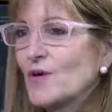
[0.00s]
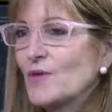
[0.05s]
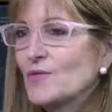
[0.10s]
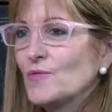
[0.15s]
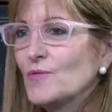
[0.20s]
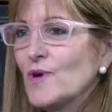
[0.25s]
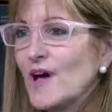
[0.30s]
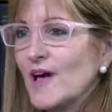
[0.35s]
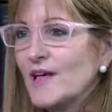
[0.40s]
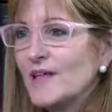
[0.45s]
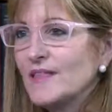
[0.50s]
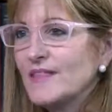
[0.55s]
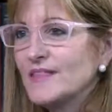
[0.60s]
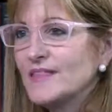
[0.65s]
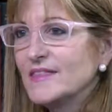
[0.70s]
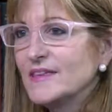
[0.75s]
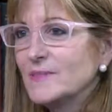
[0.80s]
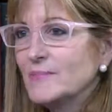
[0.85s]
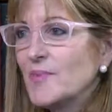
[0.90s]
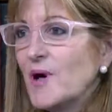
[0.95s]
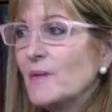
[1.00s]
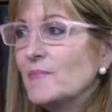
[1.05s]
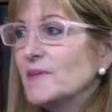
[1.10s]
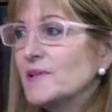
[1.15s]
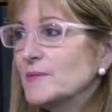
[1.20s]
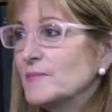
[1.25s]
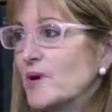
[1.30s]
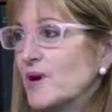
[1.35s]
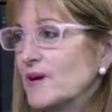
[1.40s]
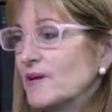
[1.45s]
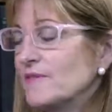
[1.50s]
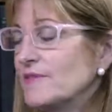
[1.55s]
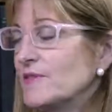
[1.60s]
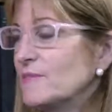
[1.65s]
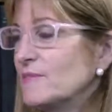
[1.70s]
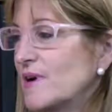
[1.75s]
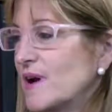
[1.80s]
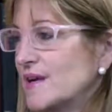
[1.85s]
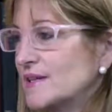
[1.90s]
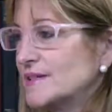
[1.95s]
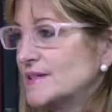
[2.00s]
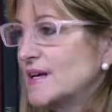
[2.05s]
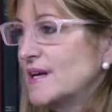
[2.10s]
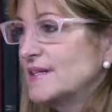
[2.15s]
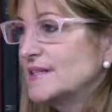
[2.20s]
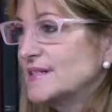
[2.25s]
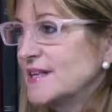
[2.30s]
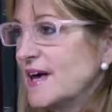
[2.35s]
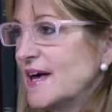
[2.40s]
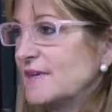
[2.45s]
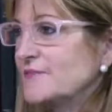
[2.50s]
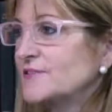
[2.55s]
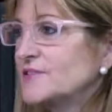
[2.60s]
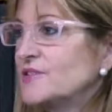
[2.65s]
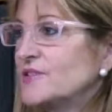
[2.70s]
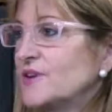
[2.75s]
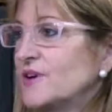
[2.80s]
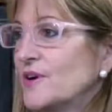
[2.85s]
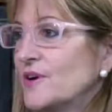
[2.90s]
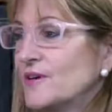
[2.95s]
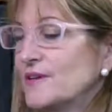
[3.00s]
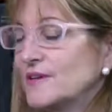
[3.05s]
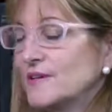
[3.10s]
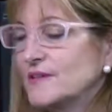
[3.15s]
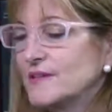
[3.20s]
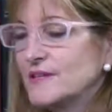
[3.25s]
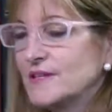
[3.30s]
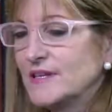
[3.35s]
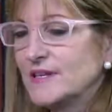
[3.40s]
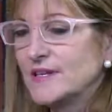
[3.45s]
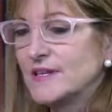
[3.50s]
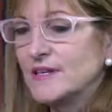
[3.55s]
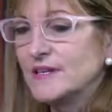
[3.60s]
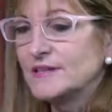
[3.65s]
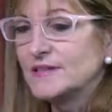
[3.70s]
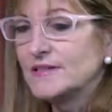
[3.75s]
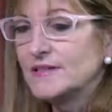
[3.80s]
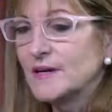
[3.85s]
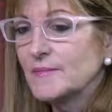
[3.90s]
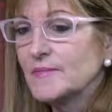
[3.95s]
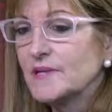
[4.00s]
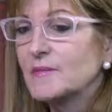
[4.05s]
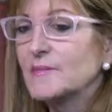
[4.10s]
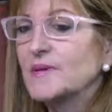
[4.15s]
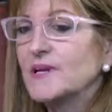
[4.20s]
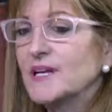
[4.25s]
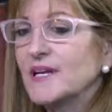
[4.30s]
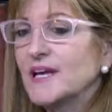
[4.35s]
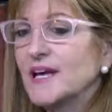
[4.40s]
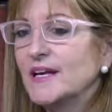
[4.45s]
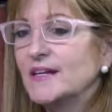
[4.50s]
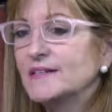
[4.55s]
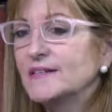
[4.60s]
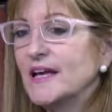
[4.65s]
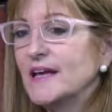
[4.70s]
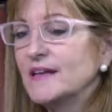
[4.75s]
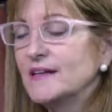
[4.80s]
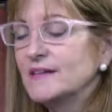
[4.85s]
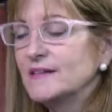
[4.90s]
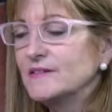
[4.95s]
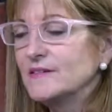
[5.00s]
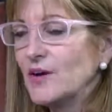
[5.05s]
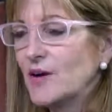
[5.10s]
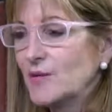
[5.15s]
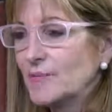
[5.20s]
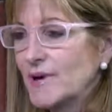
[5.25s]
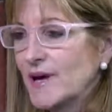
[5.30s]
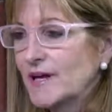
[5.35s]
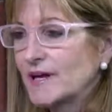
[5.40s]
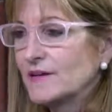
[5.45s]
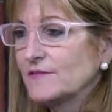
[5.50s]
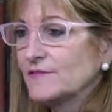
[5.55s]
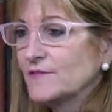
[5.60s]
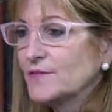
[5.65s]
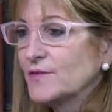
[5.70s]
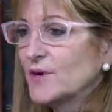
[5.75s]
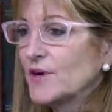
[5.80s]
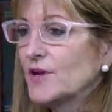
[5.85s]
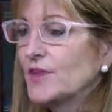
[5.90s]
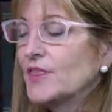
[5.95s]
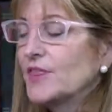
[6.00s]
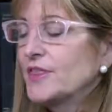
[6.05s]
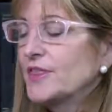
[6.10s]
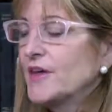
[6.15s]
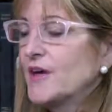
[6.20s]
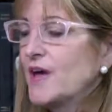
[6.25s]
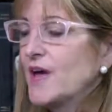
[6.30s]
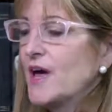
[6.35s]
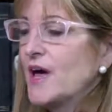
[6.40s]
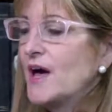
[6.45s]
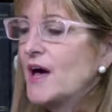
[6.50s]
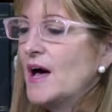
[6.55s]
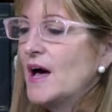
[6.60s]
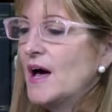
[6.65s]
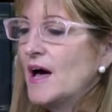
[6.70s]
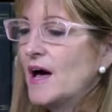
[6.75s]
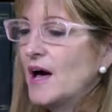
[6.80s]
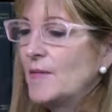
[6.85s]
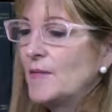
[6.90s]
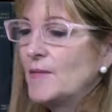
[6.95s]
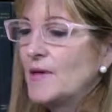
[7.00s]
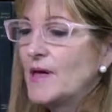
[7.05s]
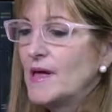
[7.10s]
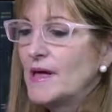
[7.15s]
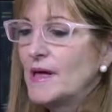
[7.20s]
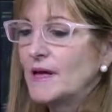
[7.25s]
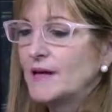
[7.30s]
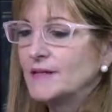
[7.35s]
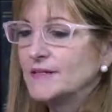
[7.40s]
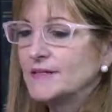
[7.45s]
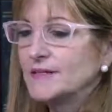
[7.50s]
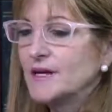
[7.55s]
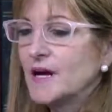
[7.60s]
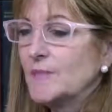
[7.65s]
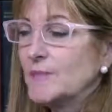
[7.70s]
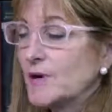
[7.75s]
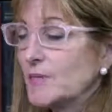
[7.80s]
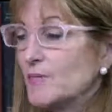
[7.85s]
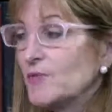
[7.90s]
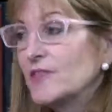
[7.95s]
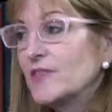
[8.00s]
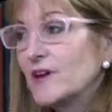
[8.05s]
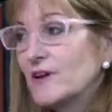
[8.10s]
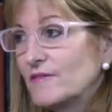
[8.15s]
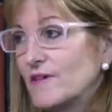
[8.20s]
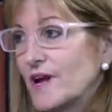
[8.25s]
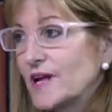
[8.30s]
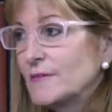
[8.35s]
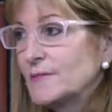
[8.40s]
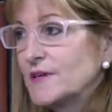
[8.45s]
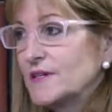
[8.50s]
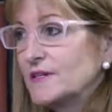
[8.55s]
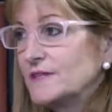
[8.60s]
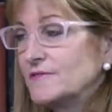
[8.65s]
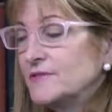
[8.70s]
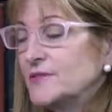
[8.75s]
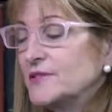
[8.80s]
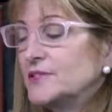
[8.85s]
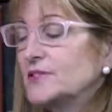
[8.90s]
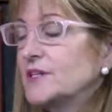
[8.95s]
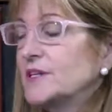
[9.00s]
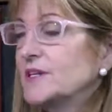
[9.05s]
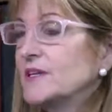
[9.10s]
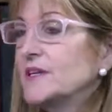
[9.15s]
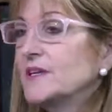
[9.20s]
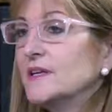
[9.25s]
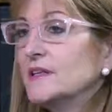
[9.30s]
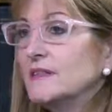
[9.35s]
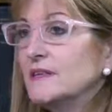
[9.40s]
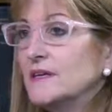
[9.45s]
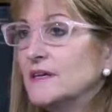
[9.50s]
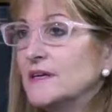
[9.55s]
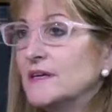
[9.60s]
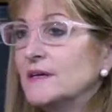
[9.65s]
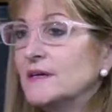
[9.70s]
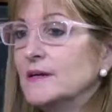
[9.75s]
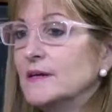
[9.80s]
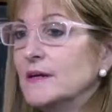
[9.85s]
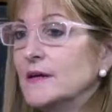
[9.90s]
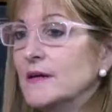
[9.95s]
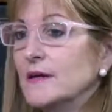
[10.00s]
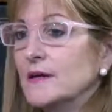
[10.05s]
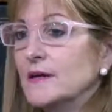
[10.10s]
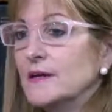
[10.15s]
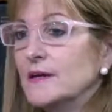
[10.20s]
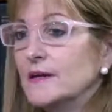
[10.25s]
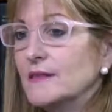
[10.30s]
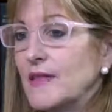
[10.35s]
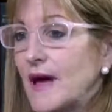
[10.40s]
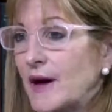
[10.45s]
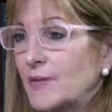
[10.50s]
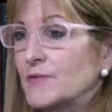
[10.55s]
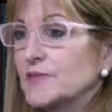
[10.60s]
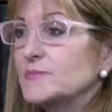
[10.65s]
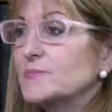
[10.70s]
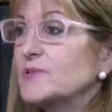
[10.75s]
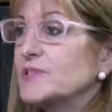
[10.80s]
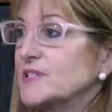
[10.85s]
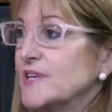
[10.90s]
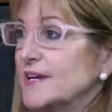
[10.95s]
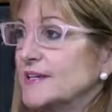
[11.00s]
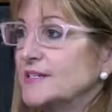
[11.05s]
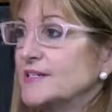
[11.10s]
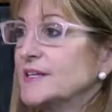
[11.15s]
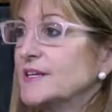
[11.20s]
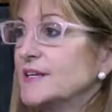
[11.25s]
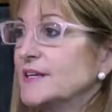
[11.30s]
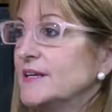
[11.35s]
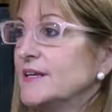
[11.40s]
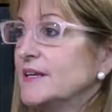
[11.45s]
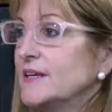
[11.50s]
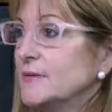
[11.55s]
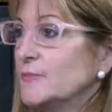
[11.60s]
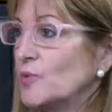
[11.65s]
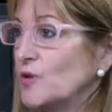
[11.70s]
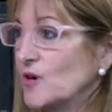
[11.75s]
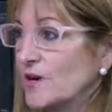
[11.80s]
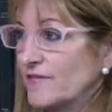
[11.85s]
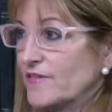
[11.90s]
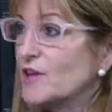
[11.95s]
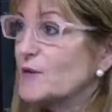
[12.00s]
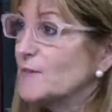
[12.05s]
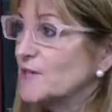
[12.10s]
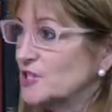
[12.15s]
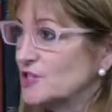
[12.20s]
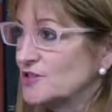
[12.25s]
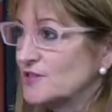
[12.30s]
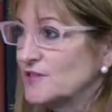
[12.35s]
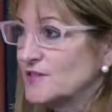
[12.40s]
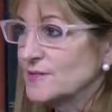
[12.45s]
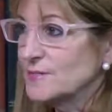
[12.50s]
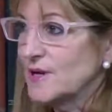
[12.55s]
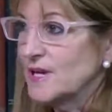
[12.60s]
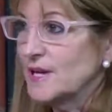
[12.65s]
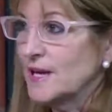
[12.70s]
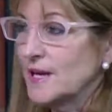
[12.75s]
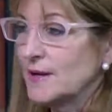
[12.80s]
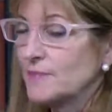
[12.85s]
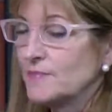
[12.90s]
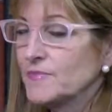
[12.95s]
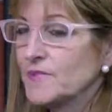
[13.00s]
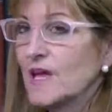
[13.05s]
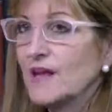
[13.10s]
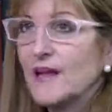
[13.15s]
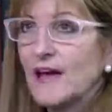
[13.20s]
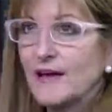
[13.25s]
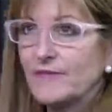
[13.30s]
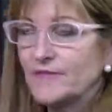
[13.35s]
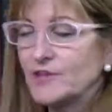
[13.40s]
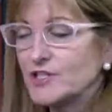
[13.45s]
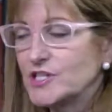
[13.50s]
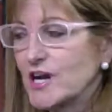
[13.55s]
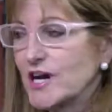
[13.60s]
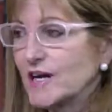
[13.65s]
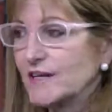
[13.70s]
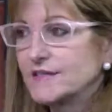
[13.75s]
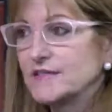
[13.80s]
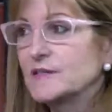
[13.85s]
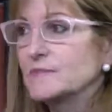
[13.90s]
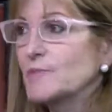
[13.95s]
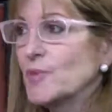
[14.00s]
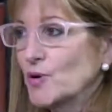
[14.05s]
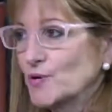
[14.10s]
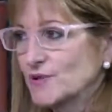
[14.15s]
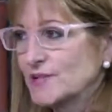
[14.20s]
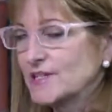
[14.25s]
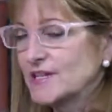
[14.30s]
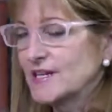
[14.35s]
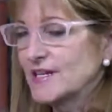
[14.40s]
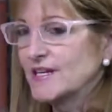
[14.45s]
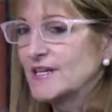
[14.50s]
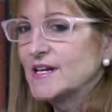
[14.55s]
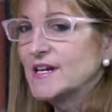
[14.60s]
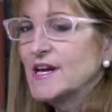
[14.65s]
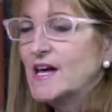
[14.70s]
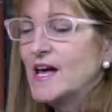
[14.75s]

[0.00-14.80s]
Well, the public part of the process, after the subcommittee had gone back and forth and come up with their recommended version, that was presented in a Board of Commissioners meeting and advertised and posted.